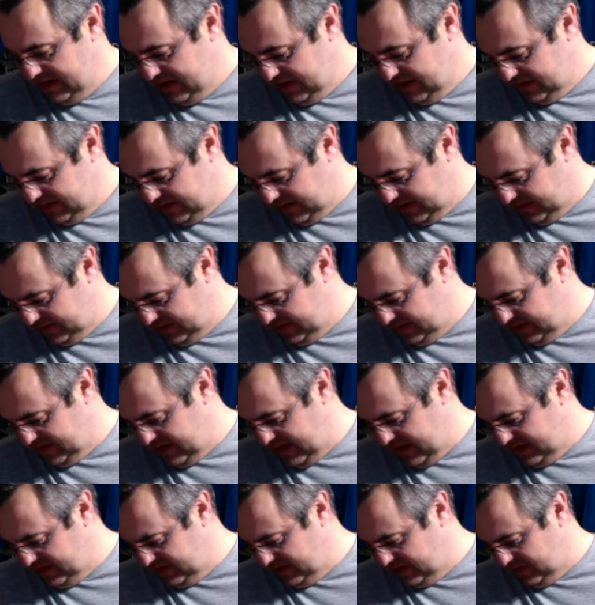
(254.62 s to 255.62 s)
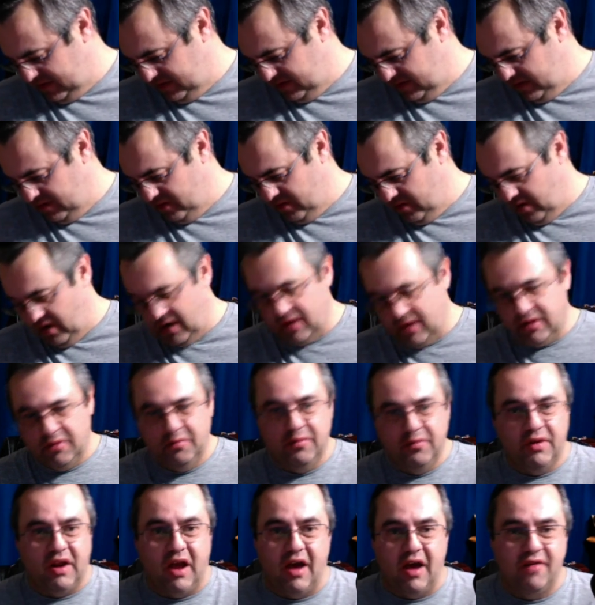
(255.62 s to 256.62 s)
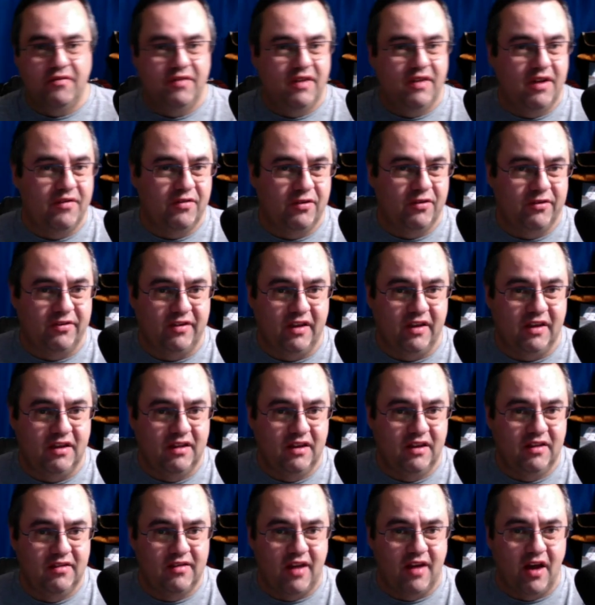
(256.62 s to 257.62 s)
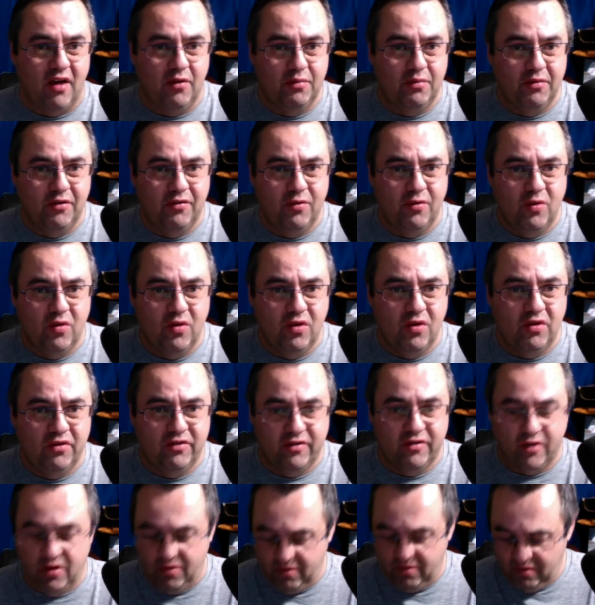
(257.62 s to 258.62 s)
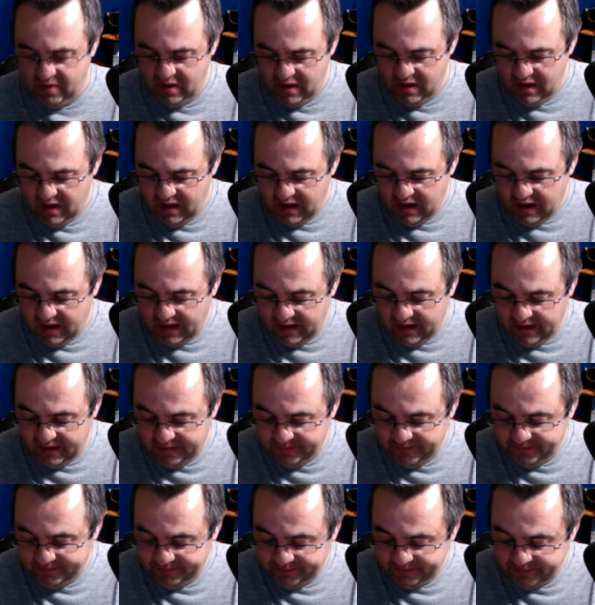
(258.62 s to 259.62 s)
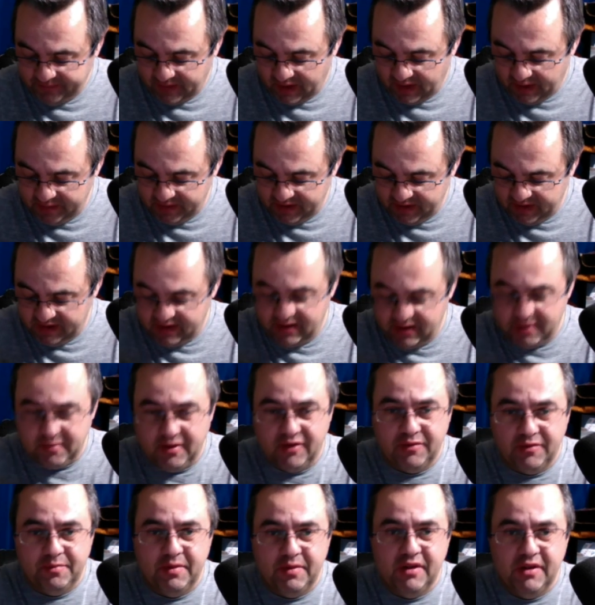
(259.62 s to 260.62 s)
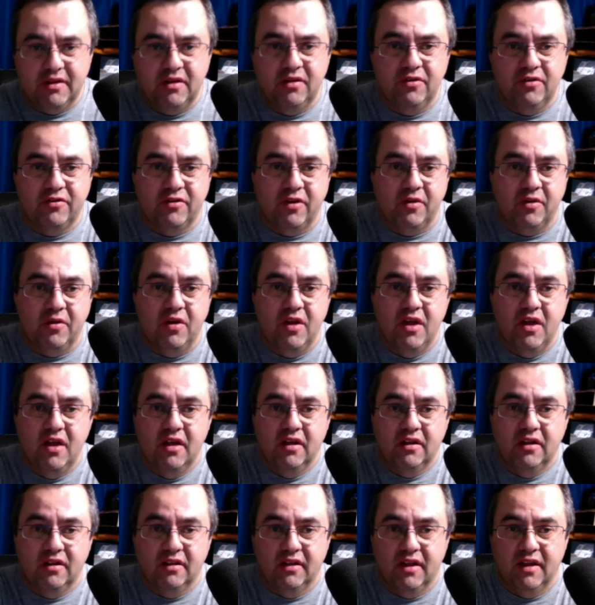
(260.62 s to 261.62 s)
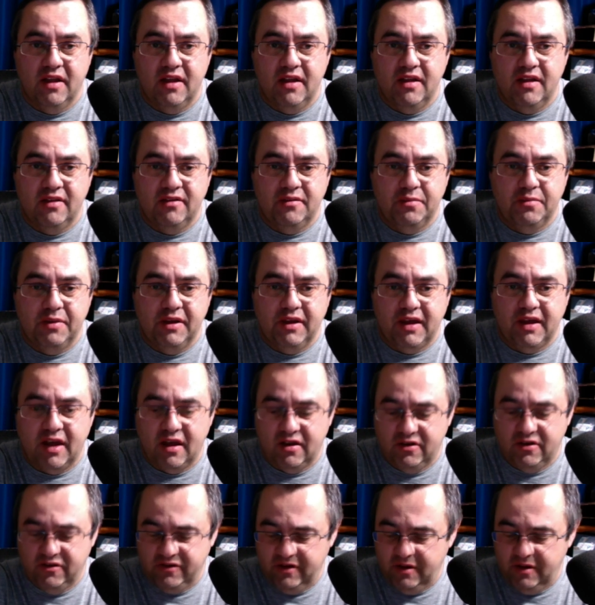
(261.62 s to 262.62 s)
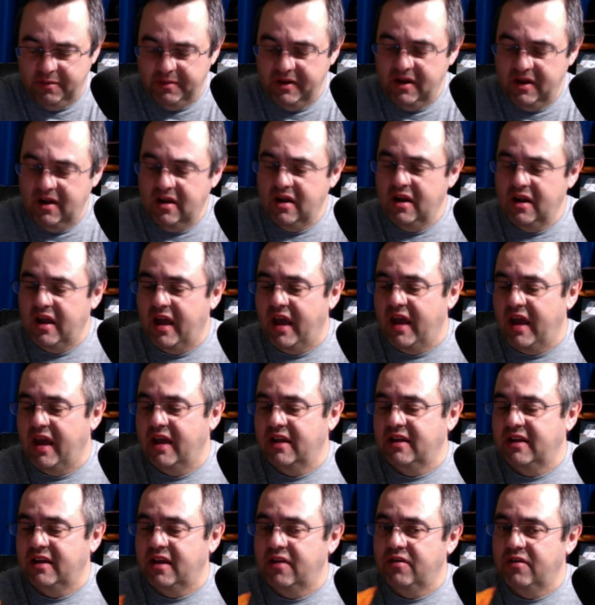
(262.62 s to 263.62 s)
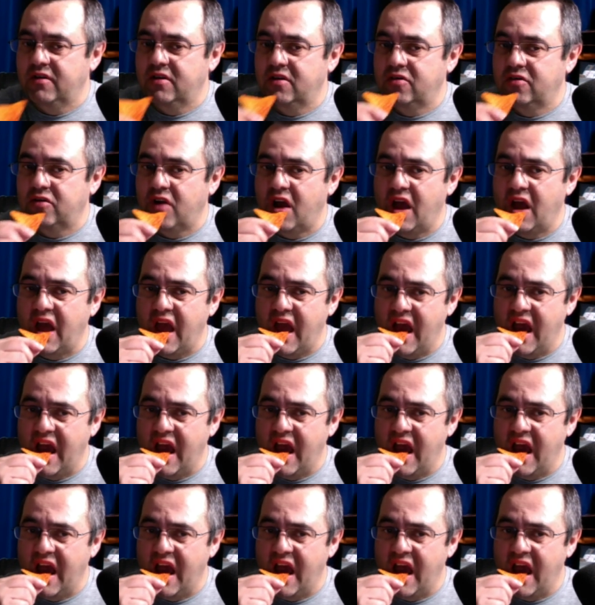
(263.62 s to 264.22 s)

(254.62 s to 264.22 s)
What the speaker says: doesn't say that they're new on them, but I've never seen these out before, so I'm thinking they must be new. So let's pick out a chip here and give it a try.